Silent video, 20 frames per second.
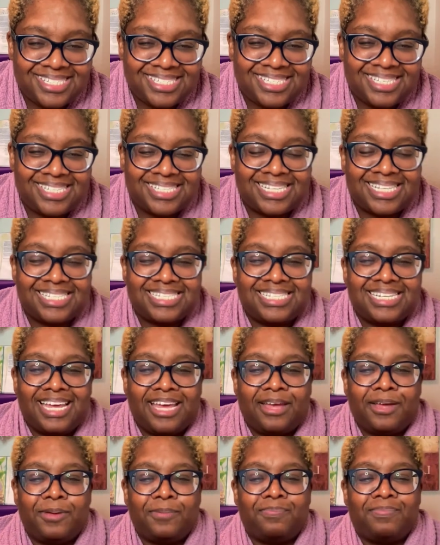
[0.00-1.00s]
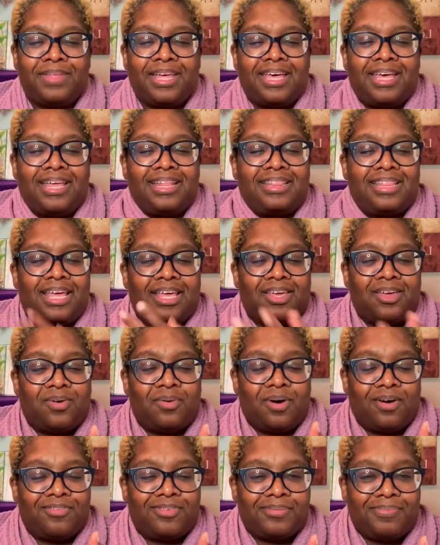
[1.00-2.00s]
Jesus' name. Thank you
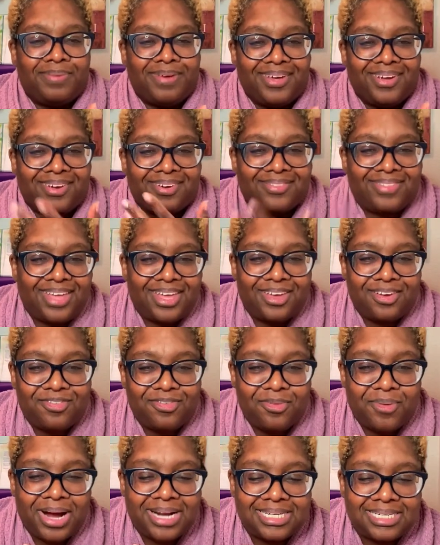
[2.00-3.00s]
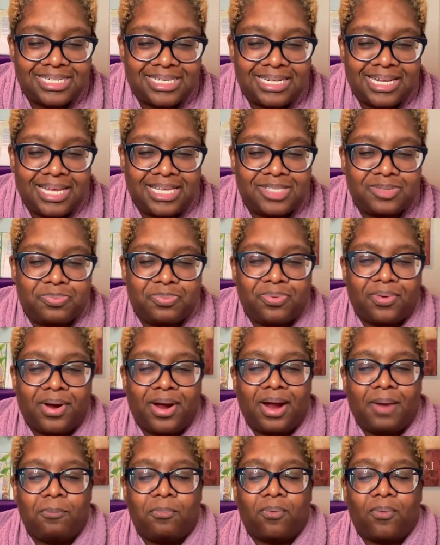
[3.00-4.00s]
all for being here. Thank you for watching today's
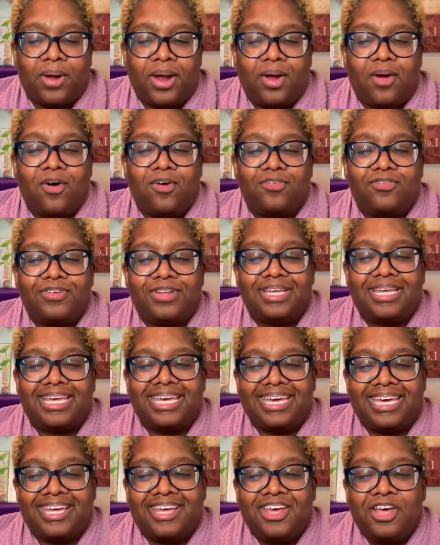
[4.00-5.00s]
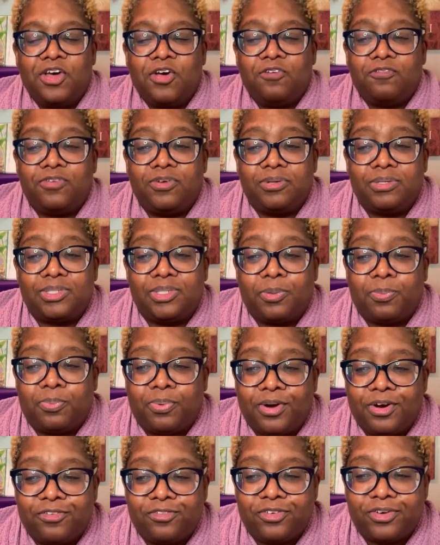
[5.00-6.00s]
prayer. Hopefully, it fuels your
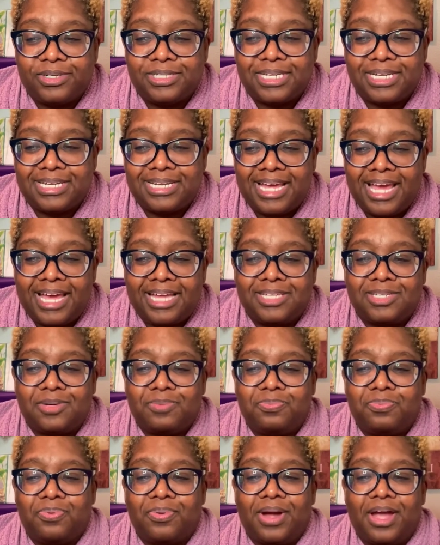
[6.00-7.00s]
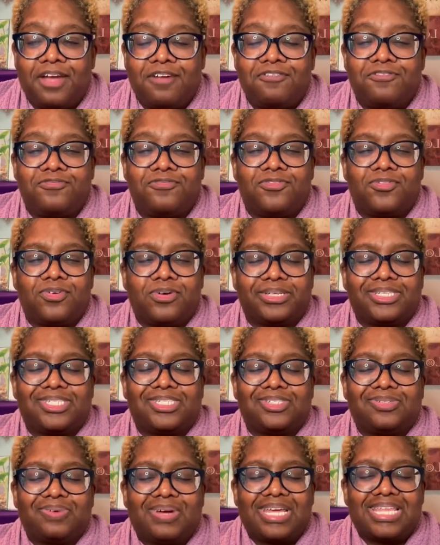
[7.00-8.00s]
prayer for today to pray for
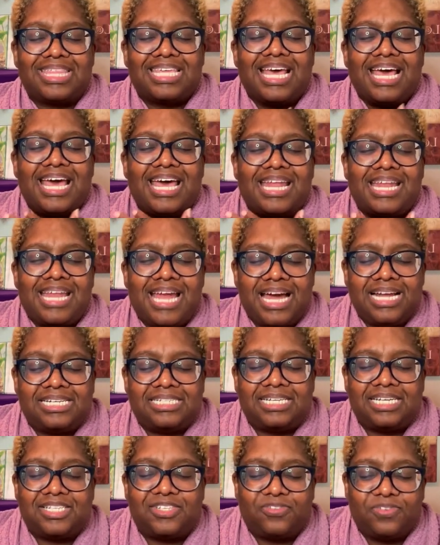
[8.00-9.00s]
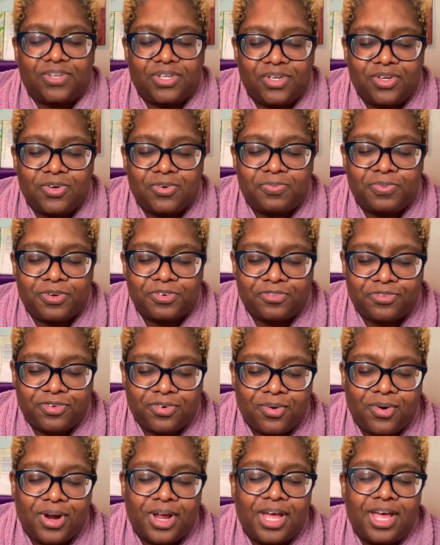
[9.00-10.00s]
strength, not just for you, but
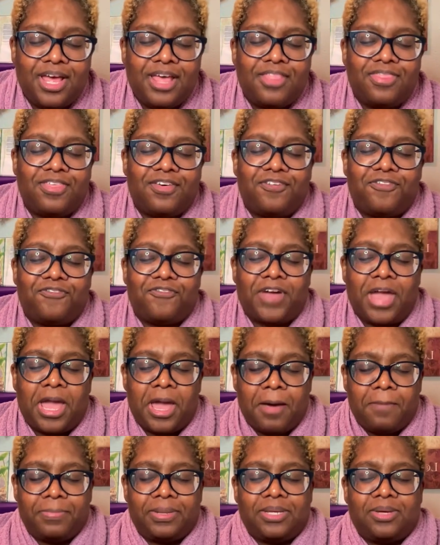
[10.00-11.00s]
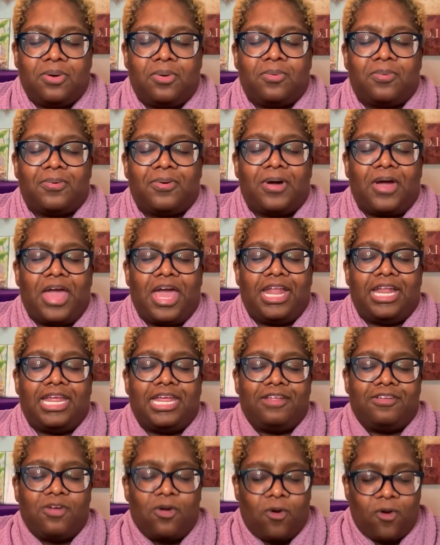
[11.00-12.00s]
for the family, and
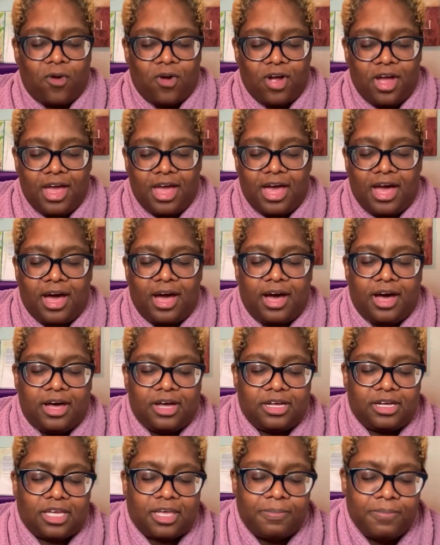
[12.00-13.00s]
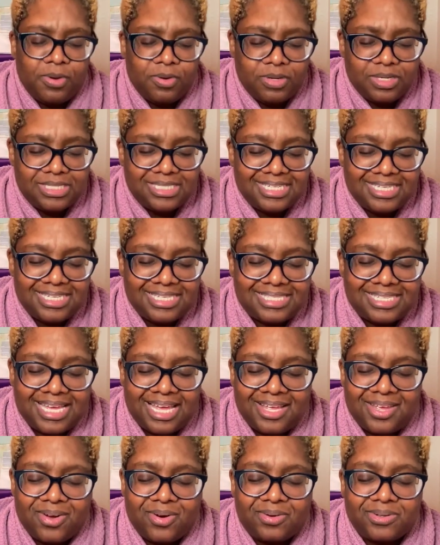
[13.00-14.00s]
your uh, communities
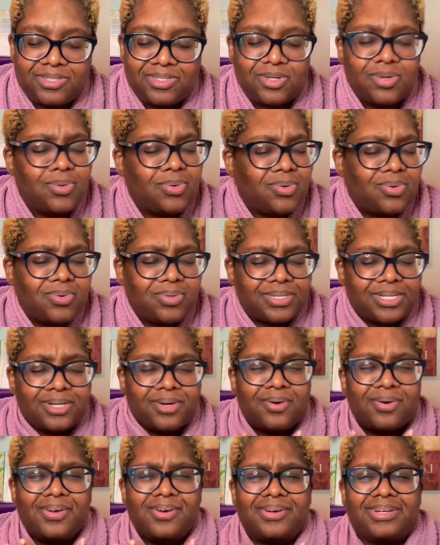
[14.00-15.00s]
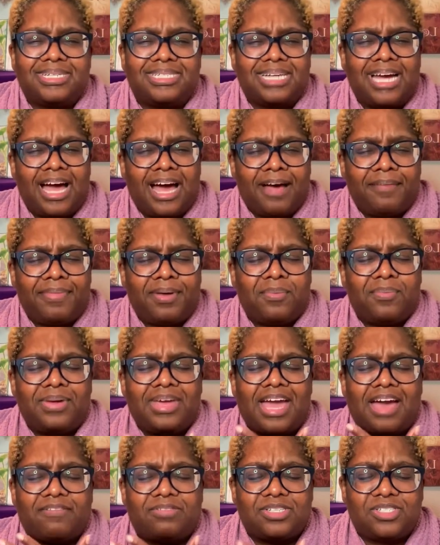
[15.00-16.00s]
and your schools and on your job that we
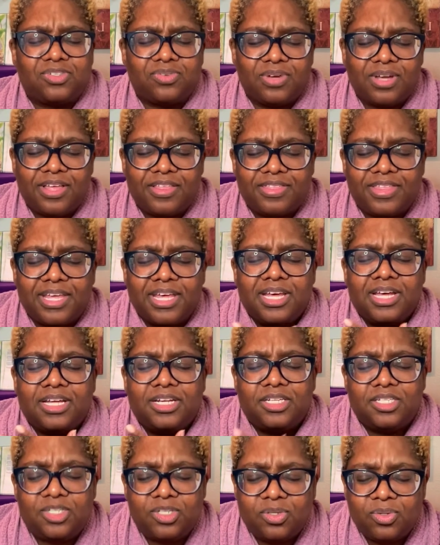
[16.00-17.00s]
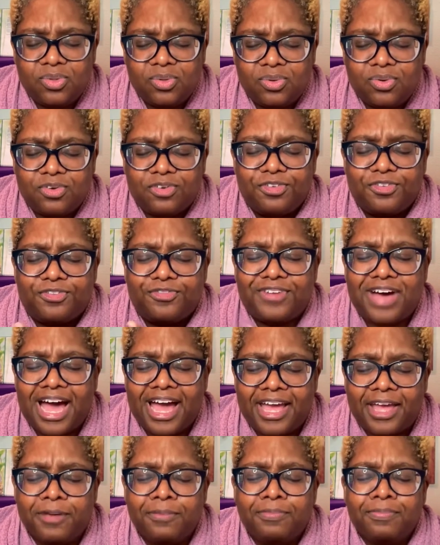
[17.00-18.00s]
have strength to
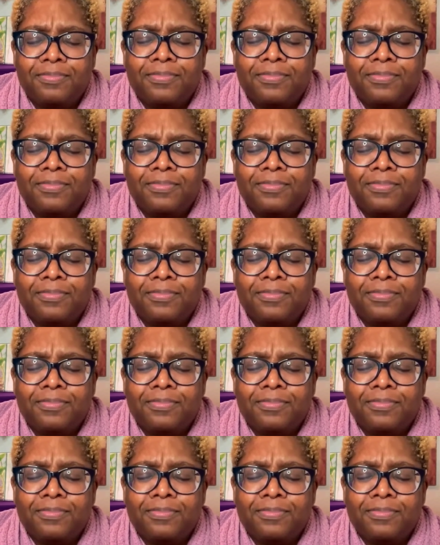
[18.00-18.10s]
fight.